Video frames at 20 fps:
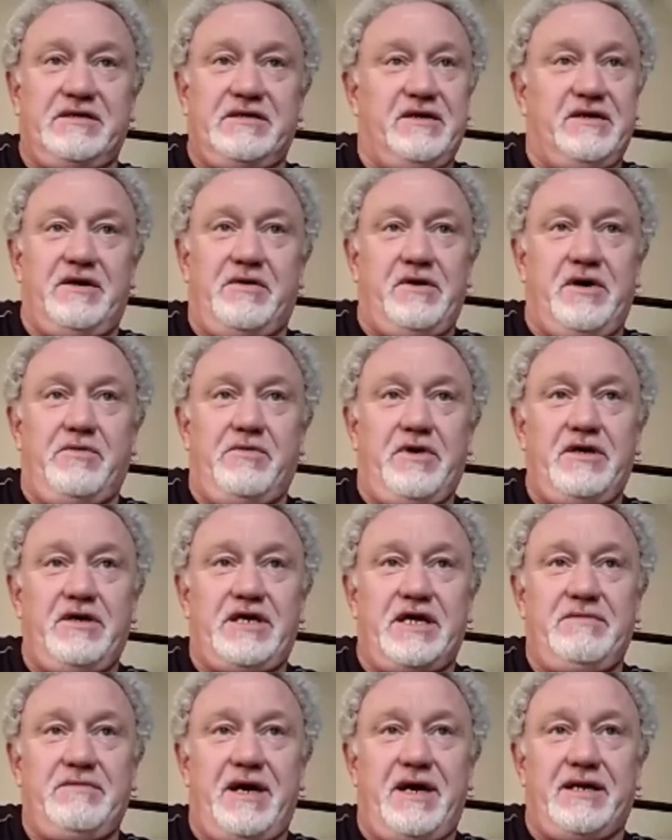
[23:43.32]
a
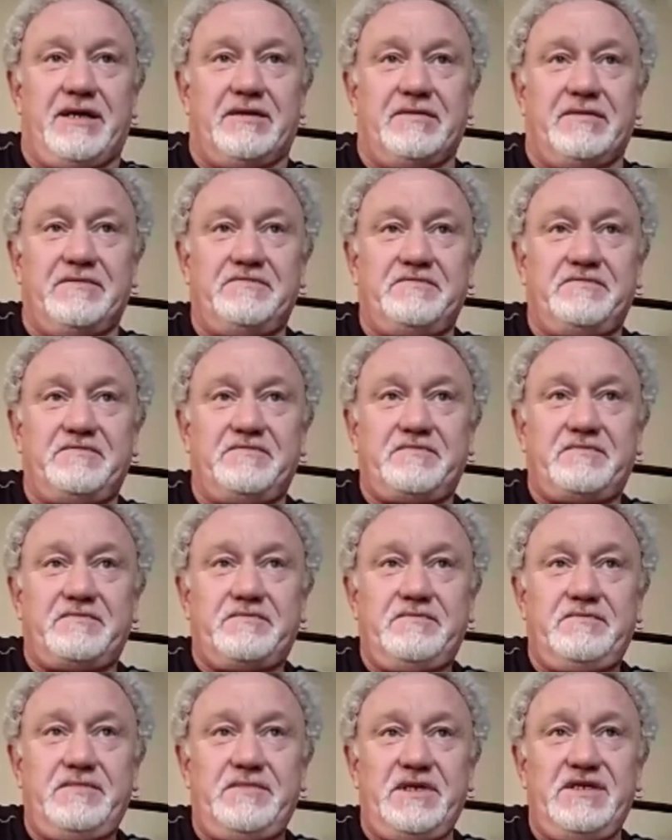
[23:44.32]
working man
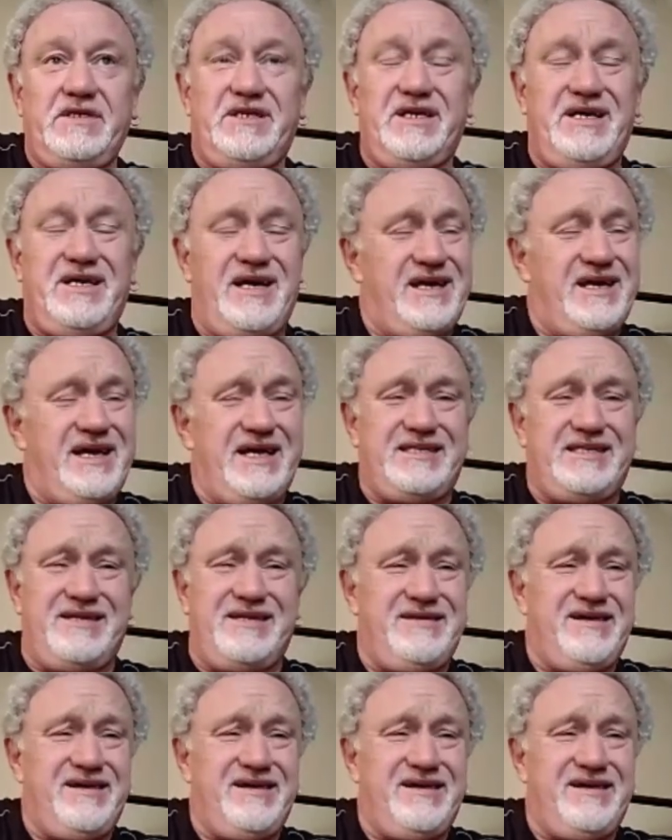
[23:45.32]
today he's